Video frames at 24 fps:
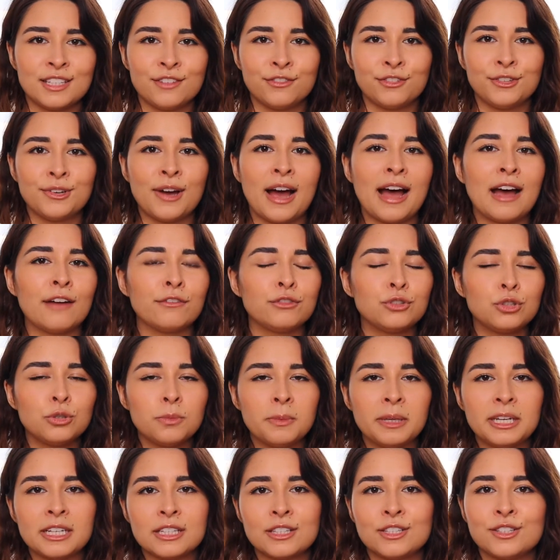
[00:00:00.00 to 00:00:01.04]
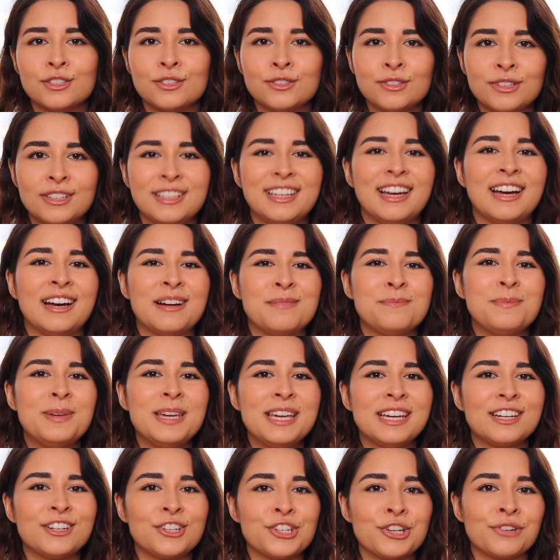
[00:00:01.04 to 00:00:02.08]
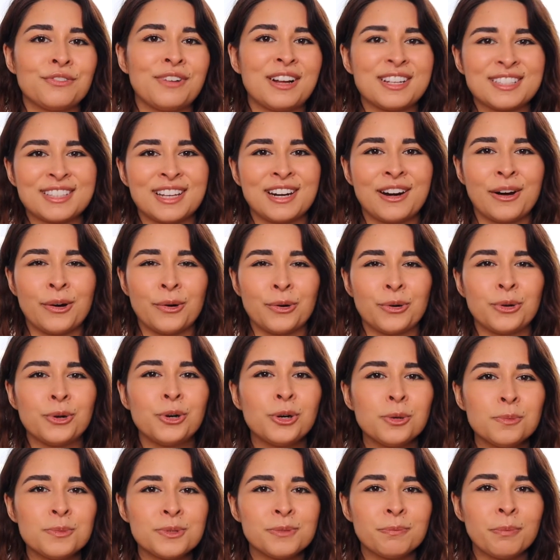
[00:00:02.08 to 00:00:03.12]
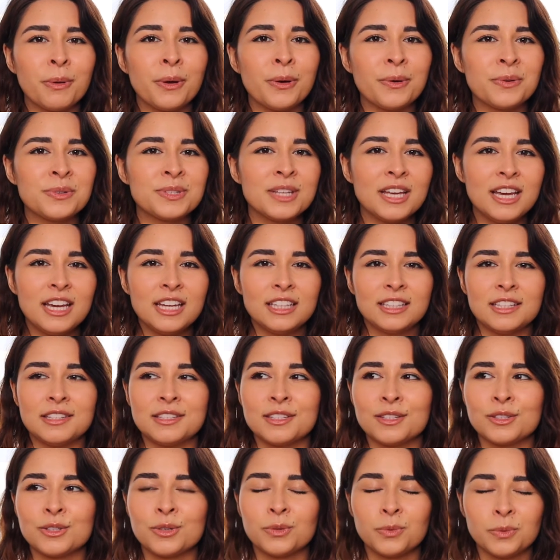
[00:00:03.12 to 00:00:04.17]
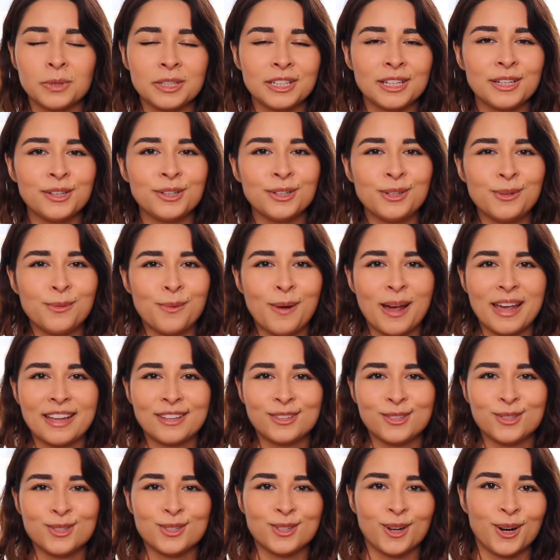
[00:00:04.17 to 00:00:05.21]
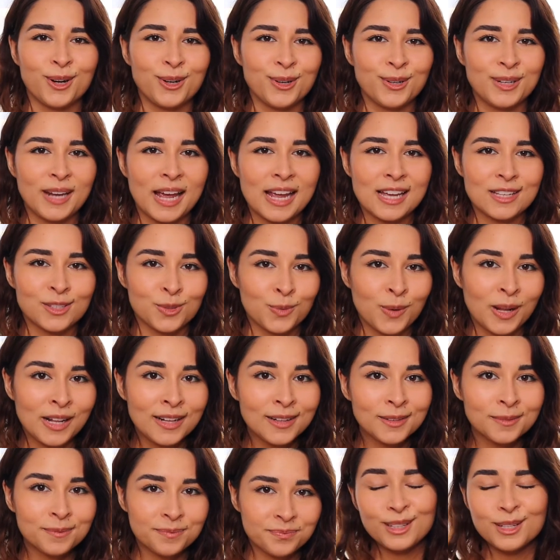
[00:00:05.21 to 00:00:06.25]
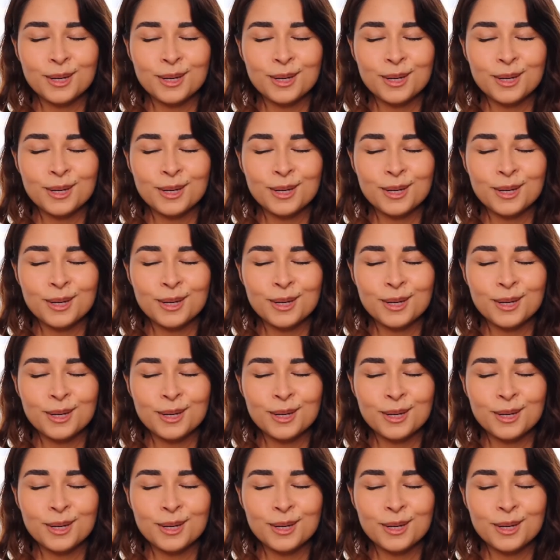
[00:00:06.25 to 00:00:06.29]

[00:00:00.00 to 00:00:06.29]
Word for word: If you have two minutes to uh, be in Shavasana or corpse pose, this is a really good way to start your day as well.